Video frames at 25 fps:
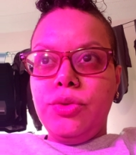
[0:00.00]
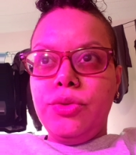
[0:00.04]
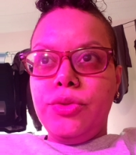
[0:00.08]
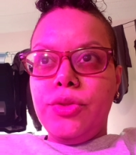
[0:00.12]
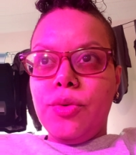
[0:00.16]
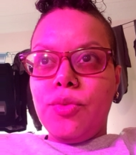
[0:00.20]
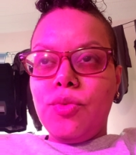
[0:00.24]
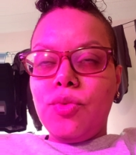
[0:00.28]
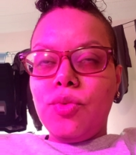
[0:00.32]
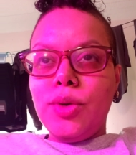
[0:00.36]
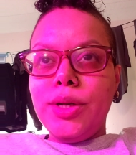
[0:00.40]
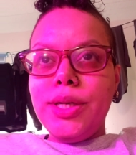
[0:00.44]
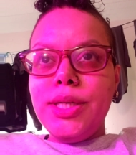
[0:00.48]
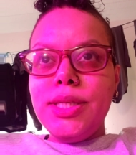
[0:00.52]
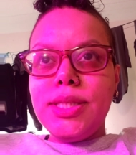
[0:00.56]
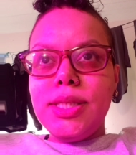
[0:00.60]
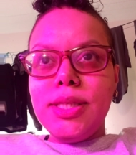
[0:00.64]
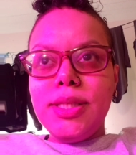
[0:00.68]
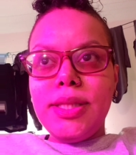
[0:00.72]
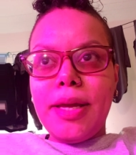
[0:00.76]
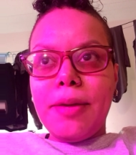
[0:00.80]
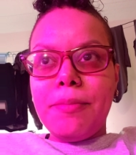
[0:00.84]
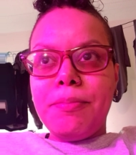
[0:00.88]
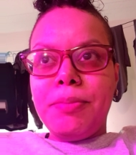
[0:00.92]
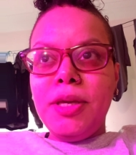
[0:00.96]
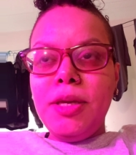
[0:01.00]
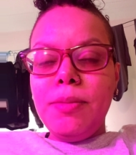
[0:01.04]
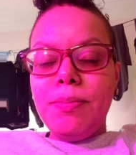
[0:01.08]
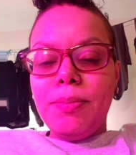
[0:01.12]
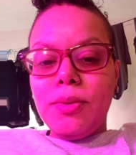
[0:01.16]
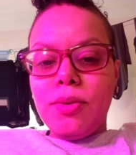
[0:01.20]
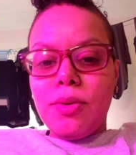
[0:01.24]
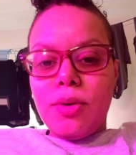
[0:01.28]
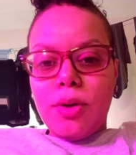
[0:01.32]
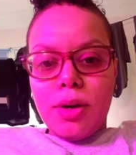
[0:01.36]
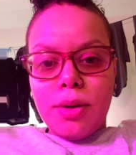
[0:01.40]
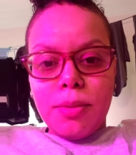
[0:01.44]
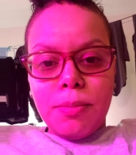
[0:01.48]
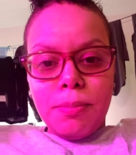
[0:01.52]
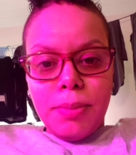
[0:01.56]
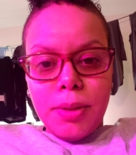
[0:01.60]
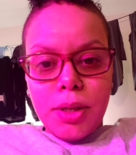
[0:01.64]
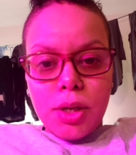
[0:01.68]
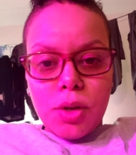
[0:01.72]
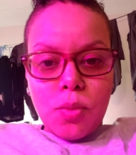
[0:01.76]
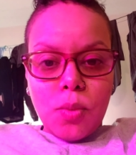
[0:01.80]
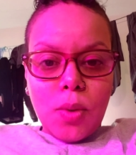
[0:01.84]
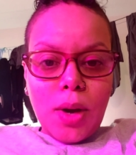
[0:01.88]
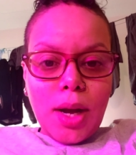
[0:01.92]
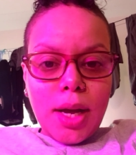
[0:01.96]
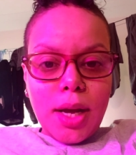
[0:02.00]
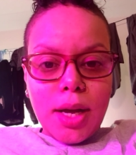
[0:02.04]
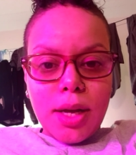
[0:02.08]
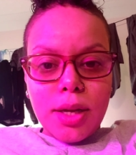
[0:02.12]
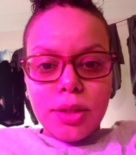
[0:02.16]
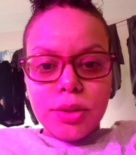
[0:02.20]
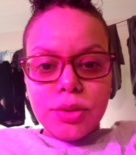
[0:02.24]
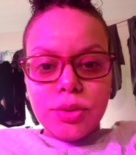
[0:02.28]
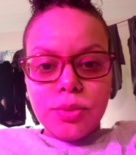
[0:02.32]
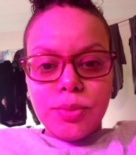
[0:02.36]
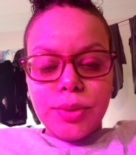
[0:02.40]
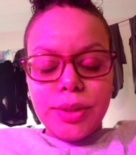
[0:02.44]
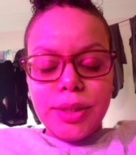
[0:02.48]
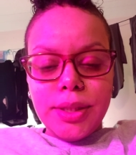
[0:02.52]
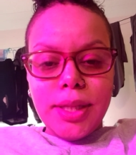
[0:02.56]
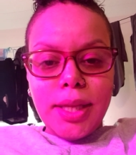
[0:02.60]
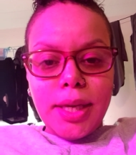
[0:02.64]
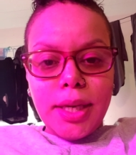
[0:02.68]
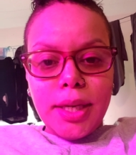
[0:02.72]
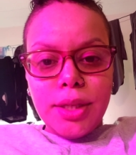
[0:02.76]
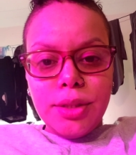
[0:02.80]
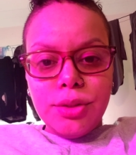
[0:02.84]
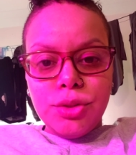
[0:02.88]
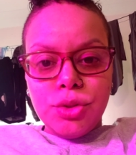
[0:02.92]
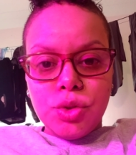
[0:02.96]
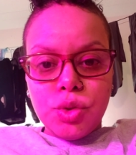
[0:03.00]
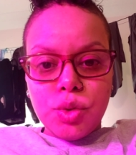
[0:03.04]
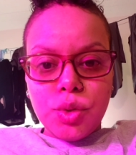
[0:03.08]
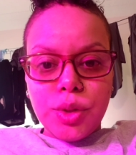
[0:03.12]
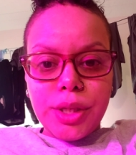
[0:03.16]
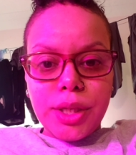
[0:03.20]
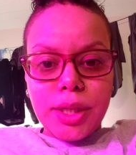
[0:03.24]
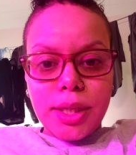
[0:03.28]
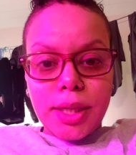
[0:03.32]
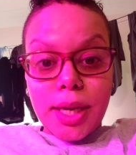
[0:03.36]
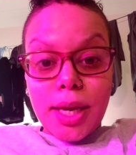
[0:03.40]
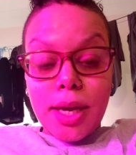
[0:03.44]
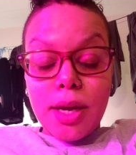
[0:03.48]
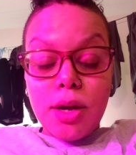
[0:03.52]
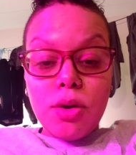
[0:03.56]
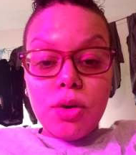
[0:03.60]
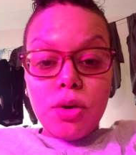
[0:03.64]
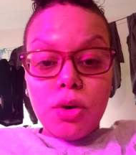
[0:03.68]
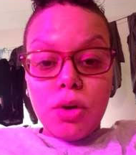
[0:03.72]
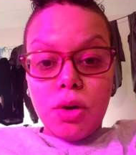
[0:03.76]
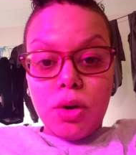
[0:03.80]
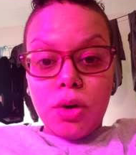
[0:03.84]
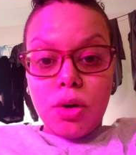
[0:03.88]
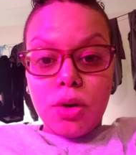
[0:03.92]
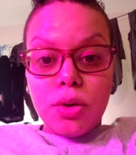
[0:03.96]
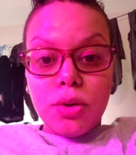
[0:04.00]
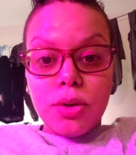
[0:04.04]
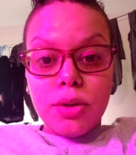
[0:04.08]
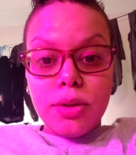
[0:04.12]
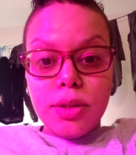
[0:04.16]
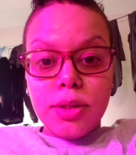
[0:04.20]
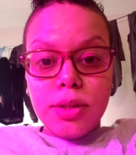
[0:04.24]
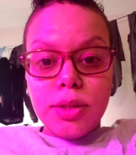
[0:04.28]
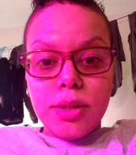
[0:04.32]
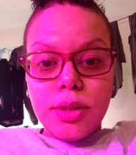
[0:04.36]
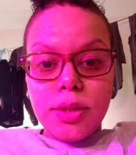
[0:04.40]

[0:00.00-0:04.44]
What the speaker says: the reason that people are buck wild when they drink alcohol